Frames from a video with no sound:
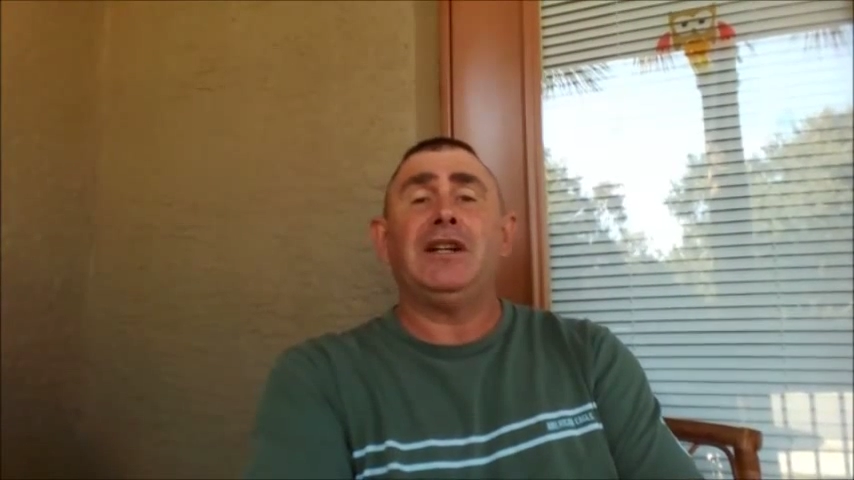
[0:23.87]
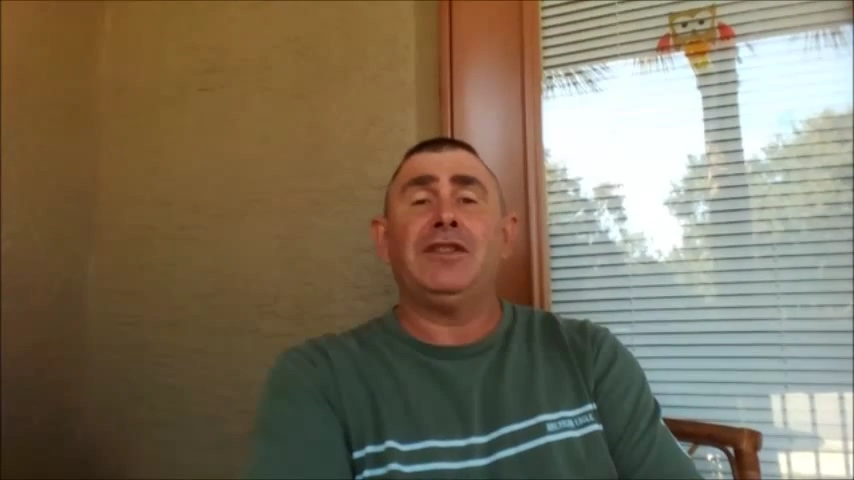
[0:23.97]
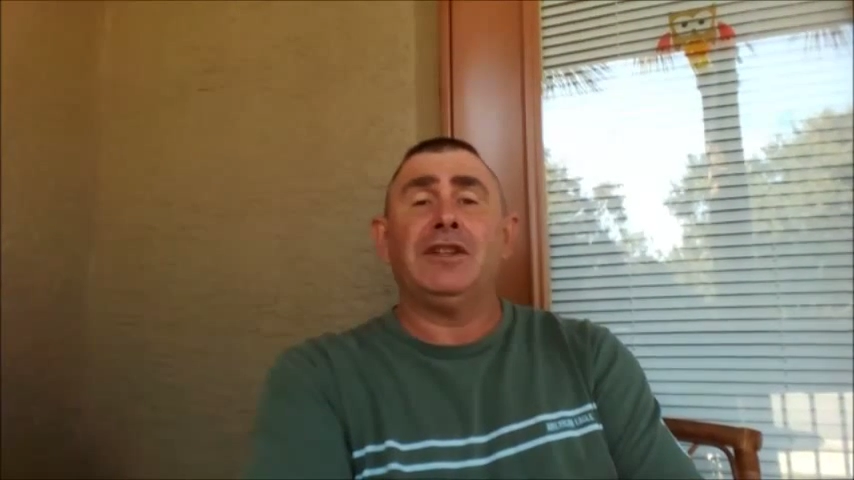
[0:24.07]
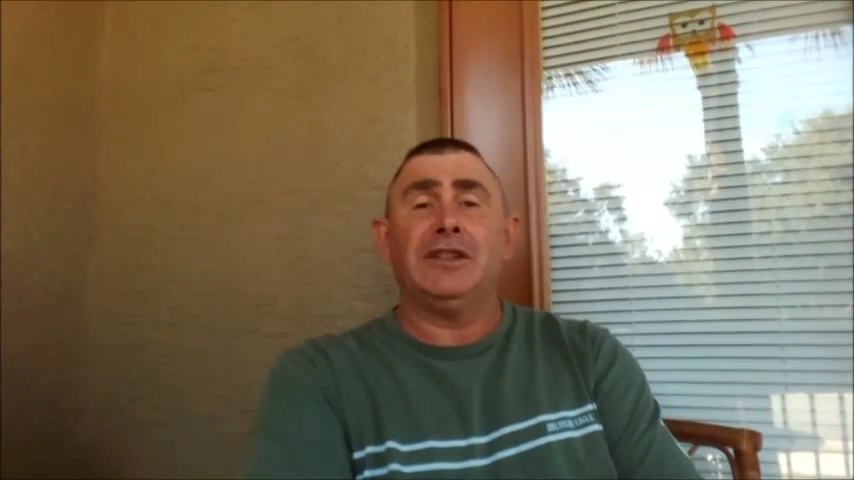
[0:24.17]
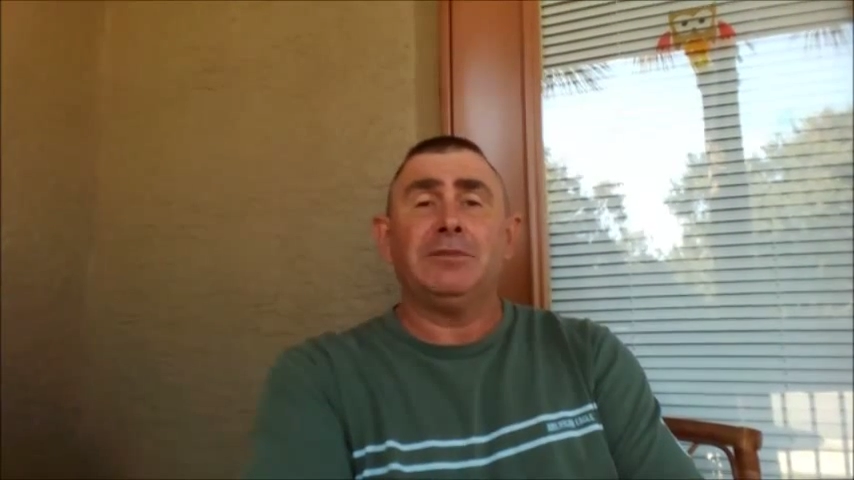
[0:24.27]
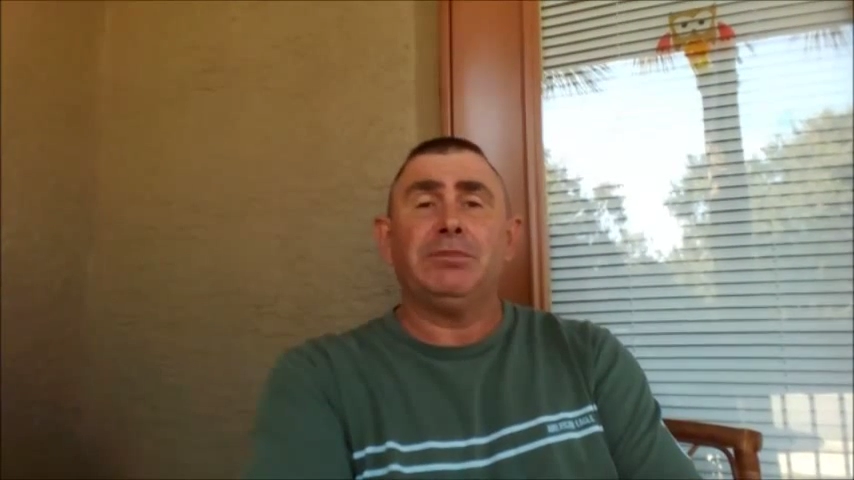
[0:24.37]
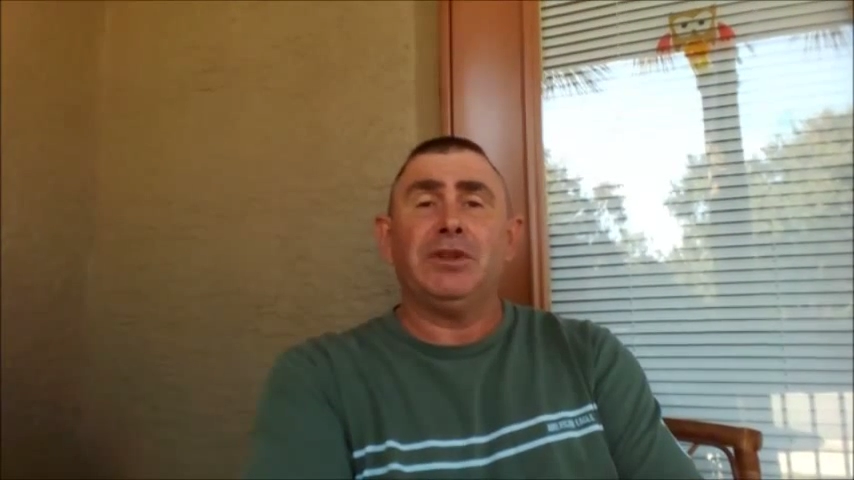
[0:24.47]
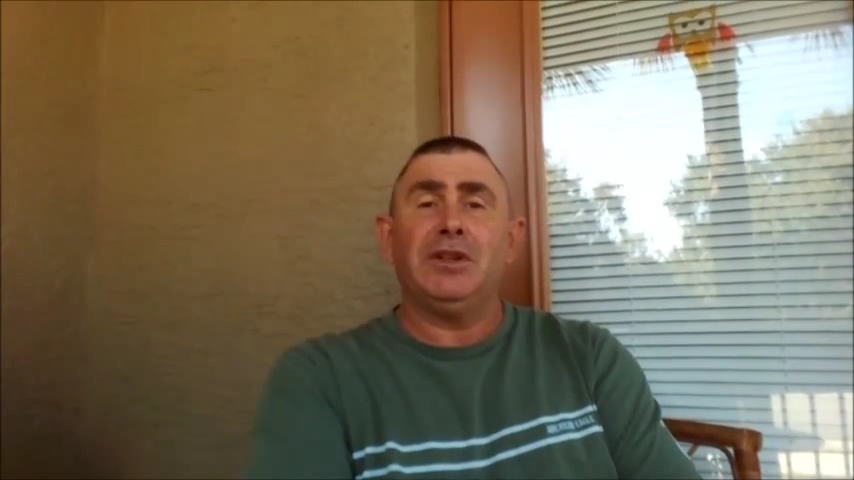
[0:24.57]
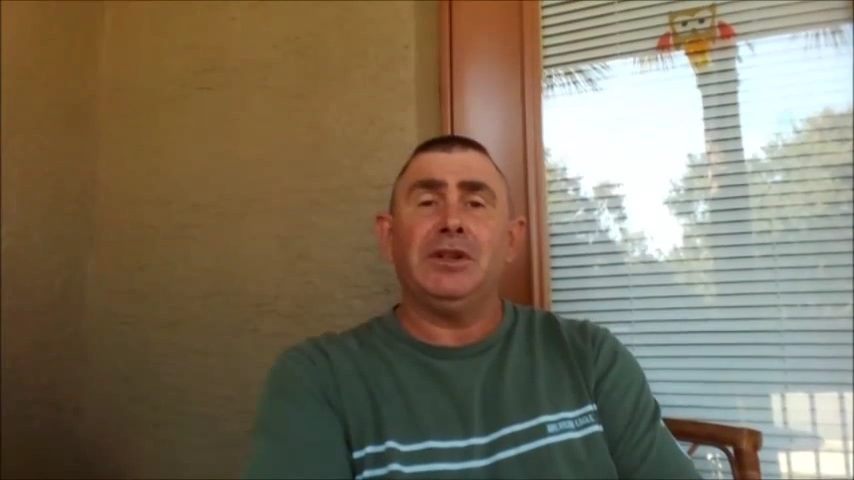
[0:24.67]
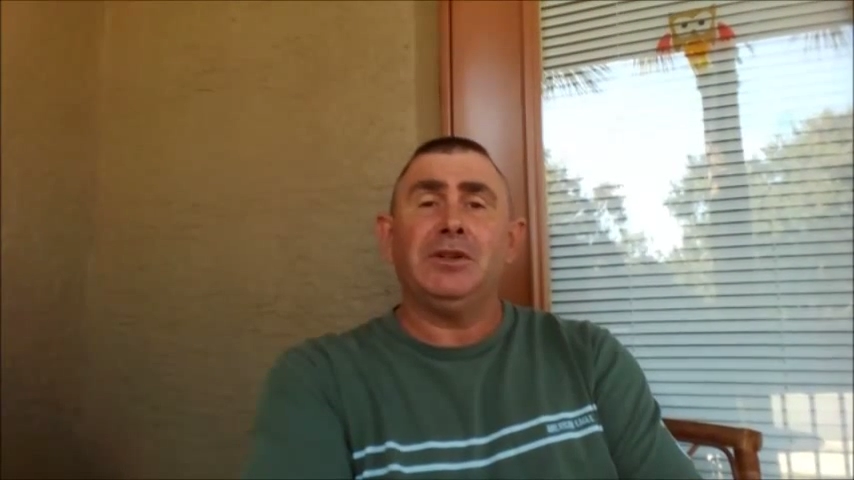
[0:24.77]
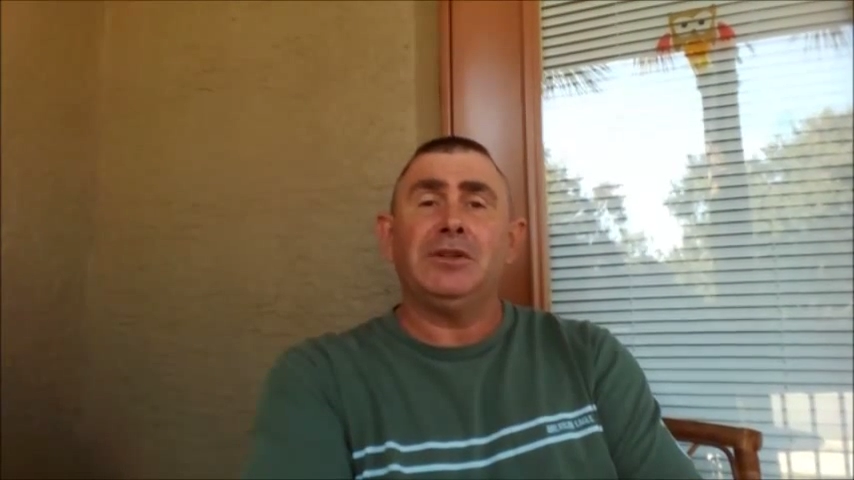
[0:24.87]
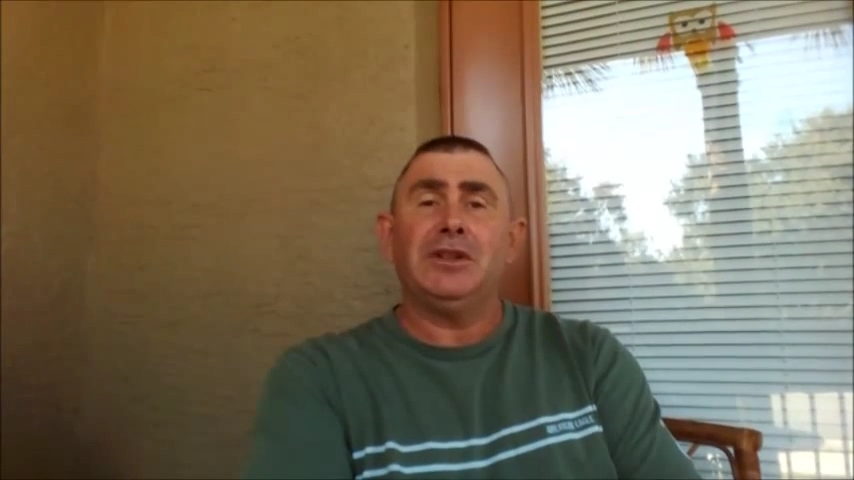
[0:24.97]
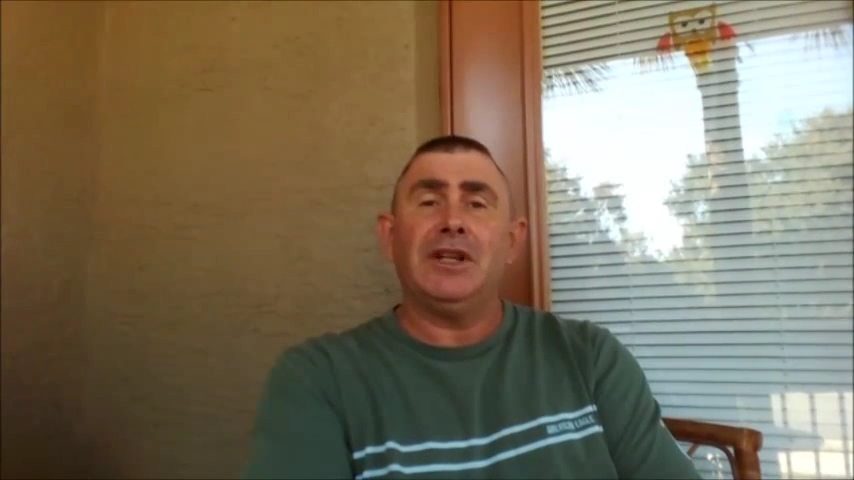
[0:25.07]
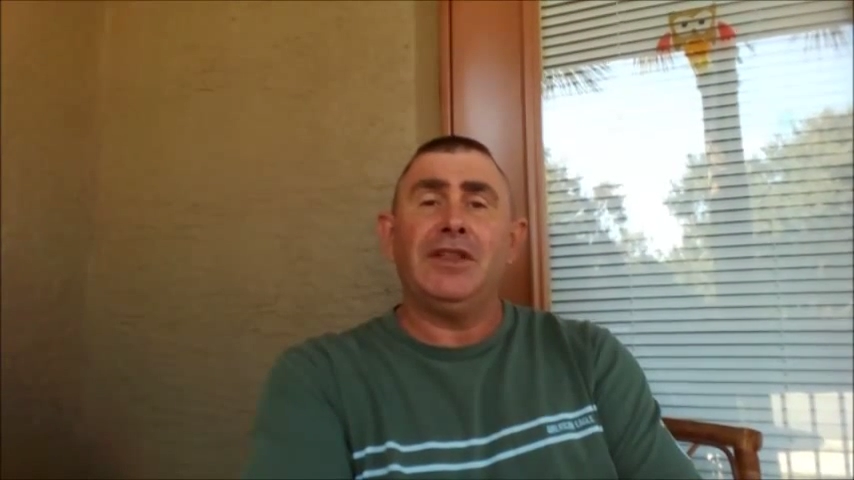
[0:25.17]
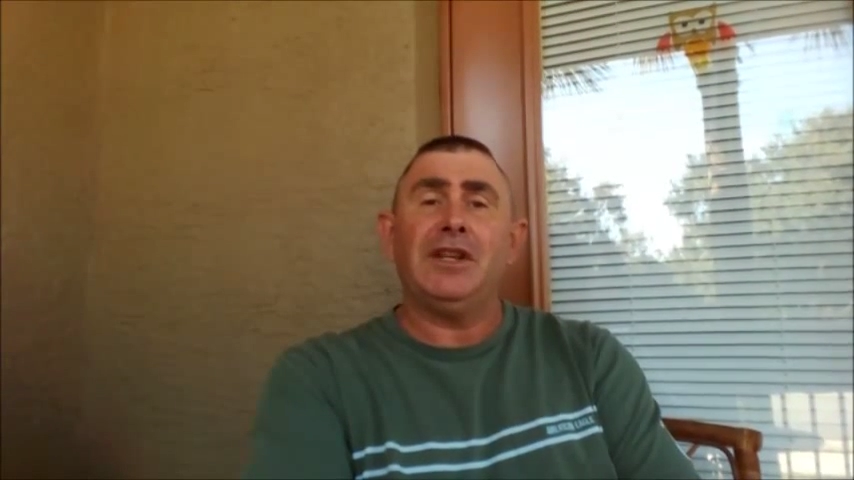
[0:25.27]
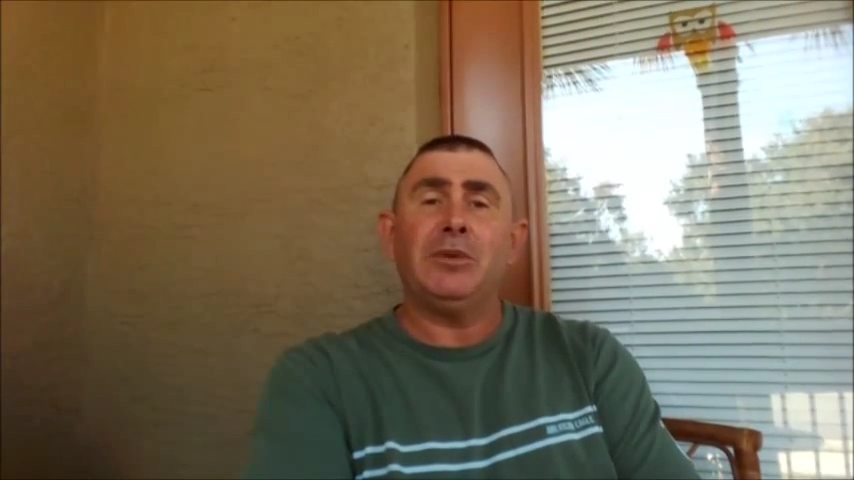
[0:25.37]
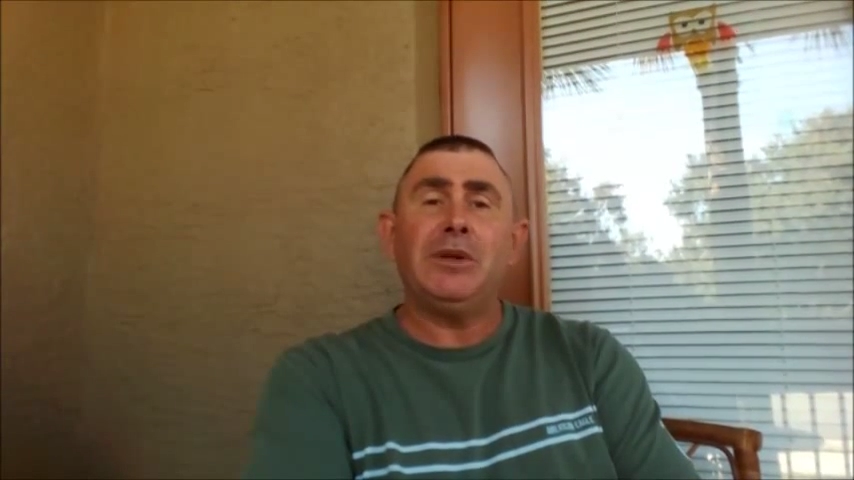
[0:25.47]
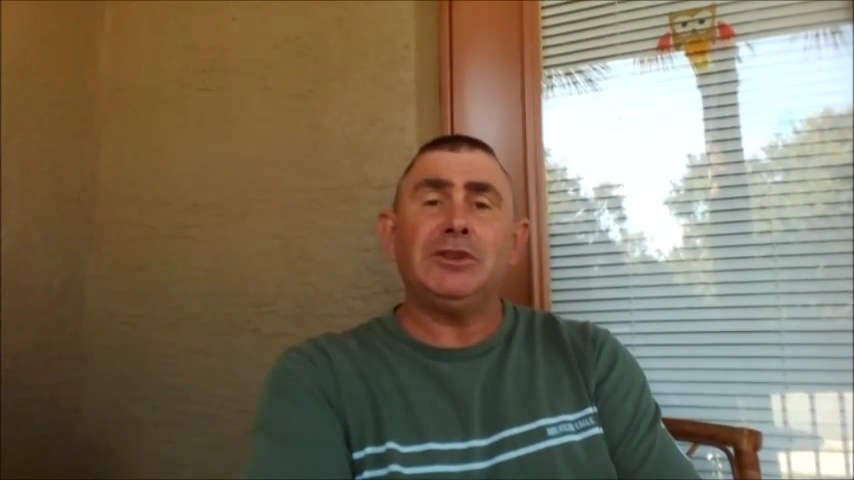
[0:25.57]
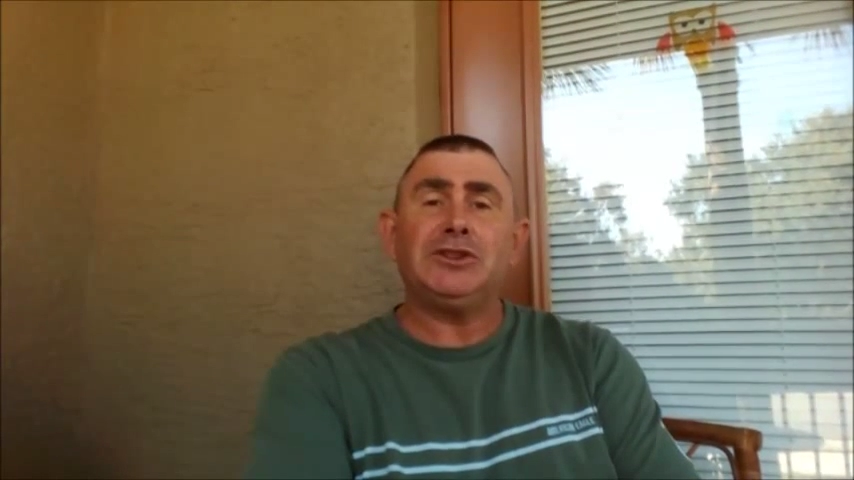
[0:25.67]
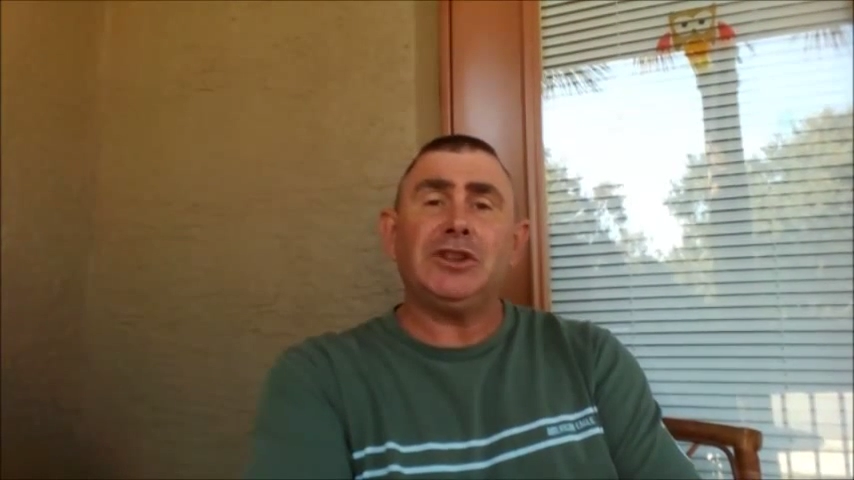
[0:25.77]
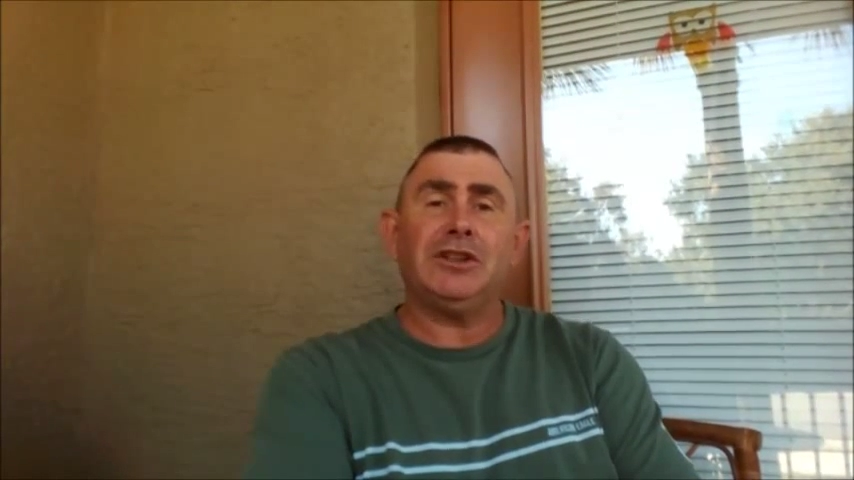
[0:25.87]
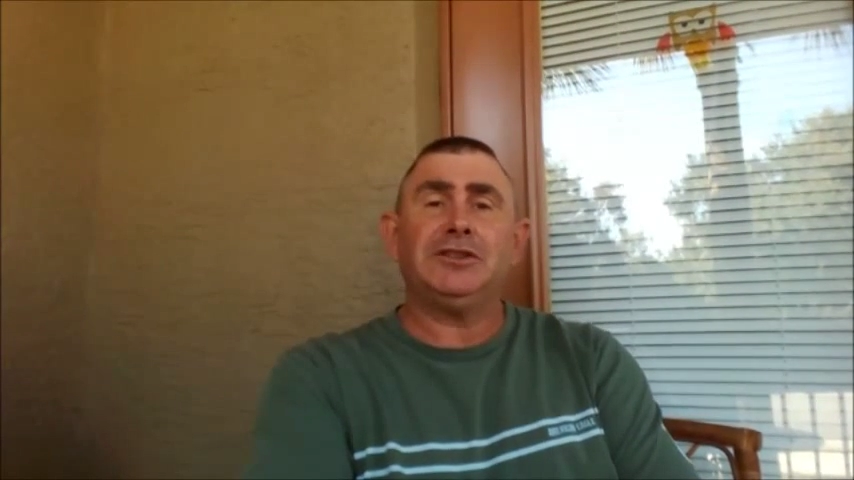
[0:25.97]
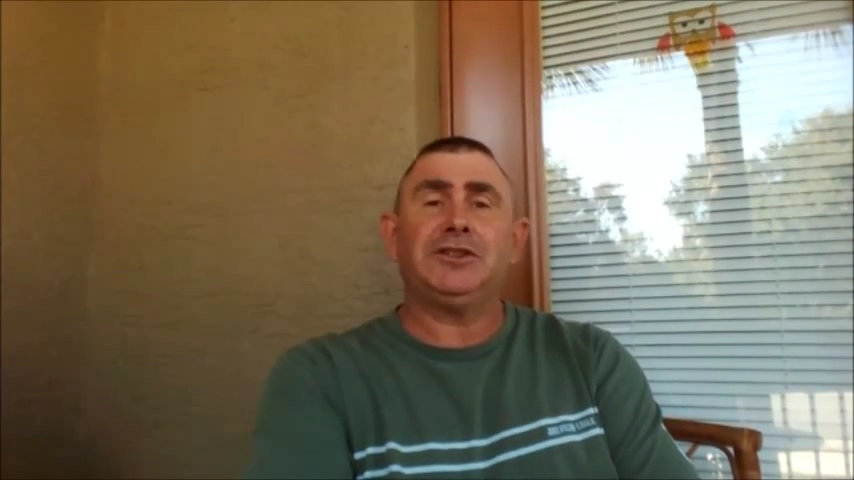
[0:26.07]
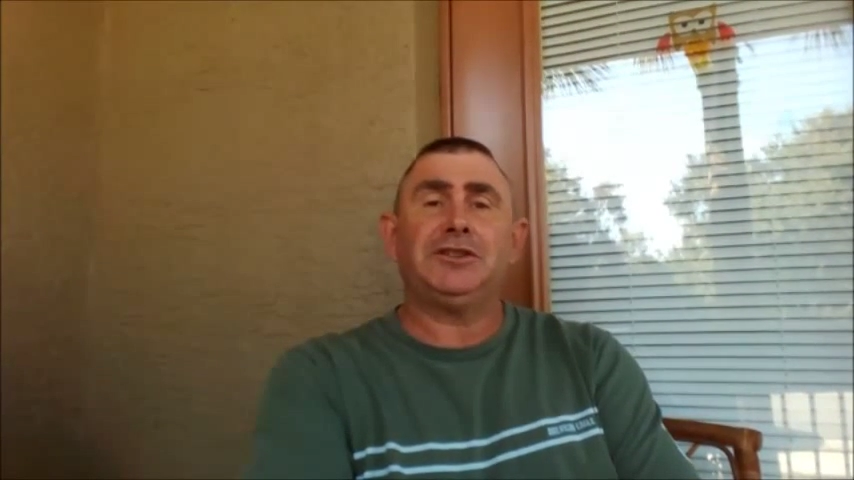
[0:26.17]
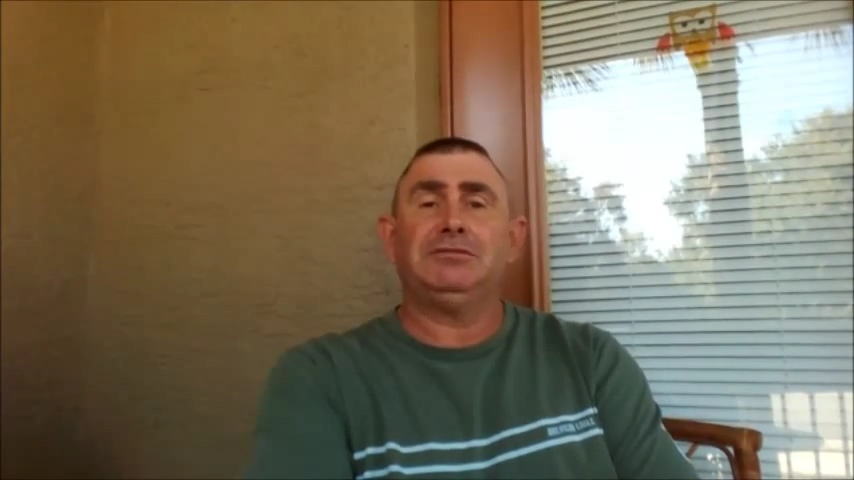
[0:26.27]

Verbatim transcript: on the link below, and then we would charge